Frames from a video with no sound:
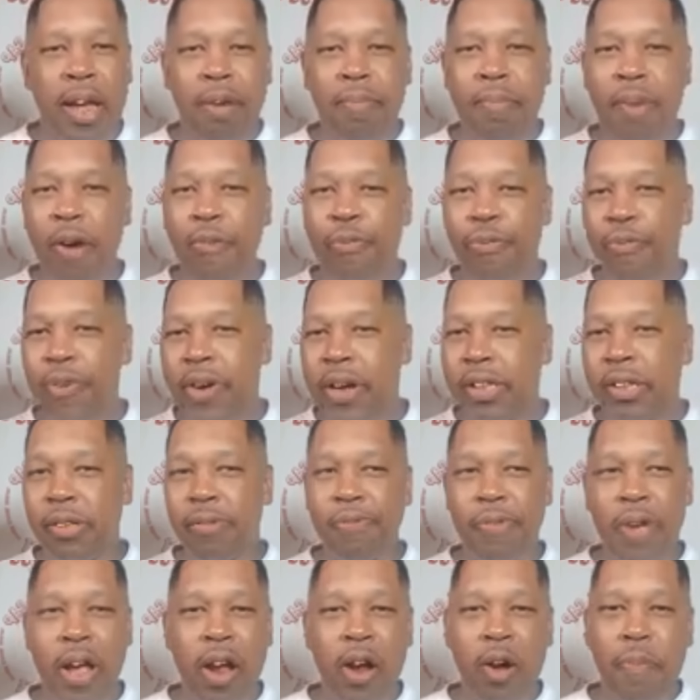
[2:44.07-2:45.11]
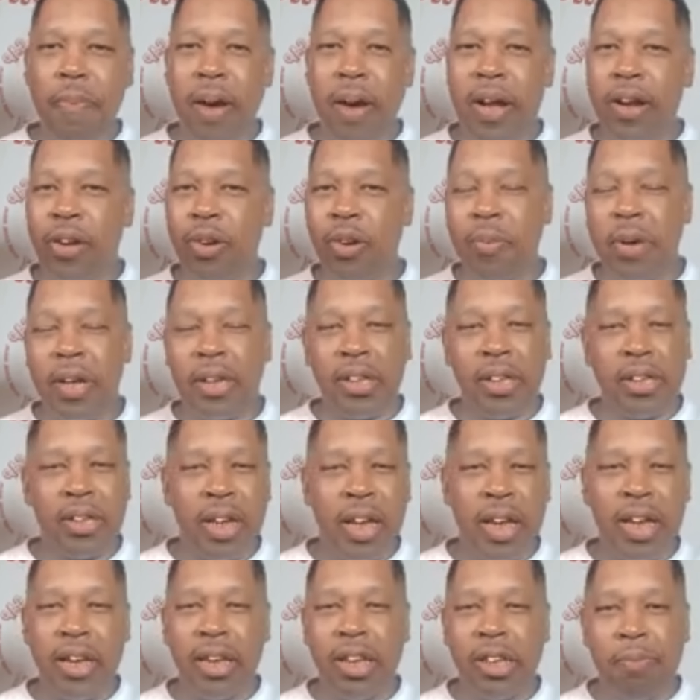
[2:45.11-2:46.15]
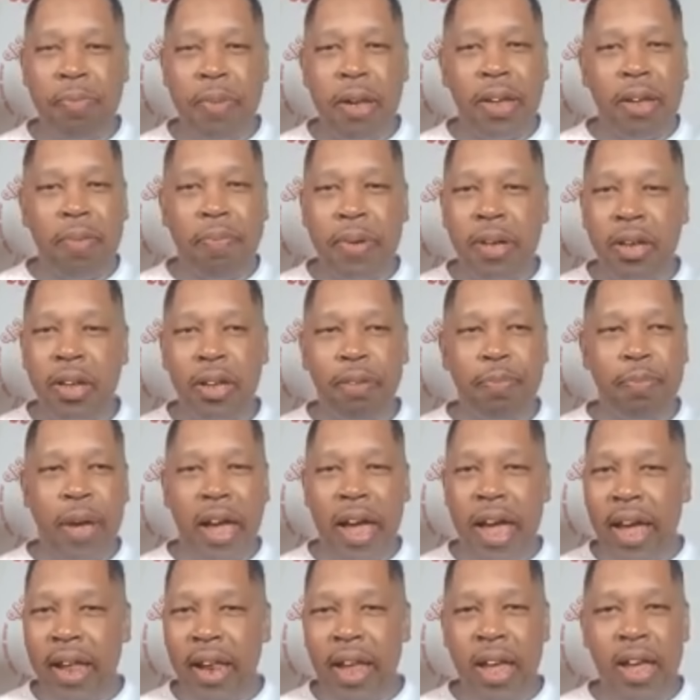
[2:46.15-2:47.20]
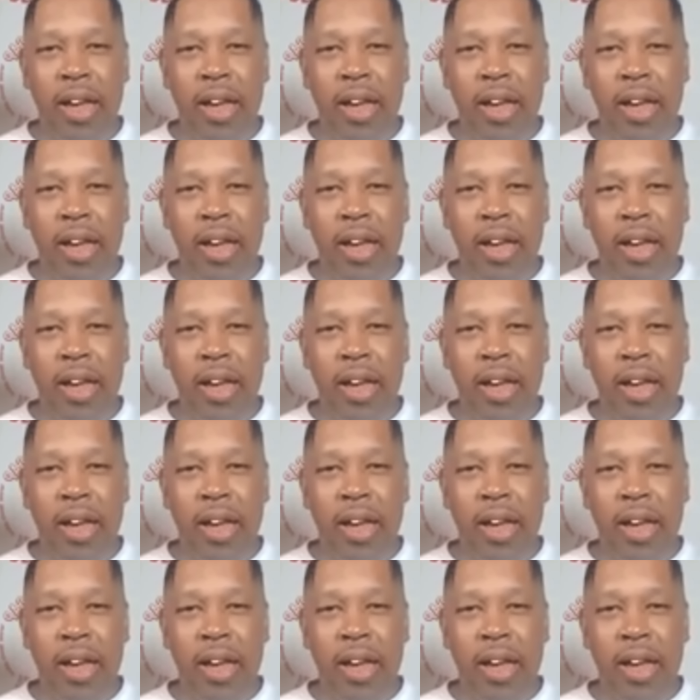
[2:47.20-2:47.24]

My friends and family, everybody know about this, and it's making me look bad.